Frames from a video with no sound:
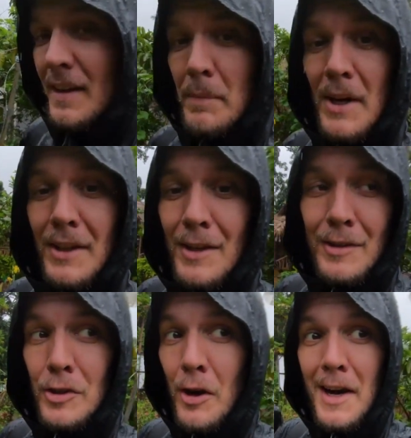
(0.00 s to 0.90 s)
camera
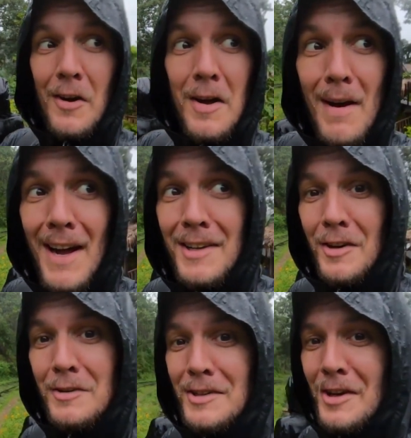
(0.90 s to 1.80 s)
with no
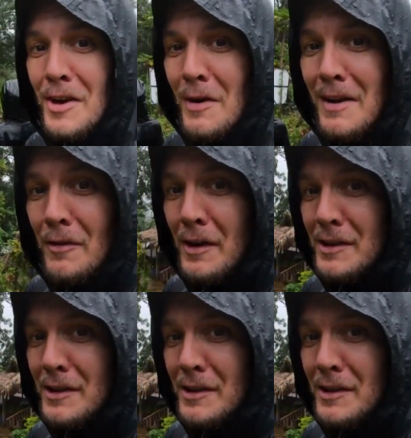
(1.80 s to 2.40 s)
issues at all and no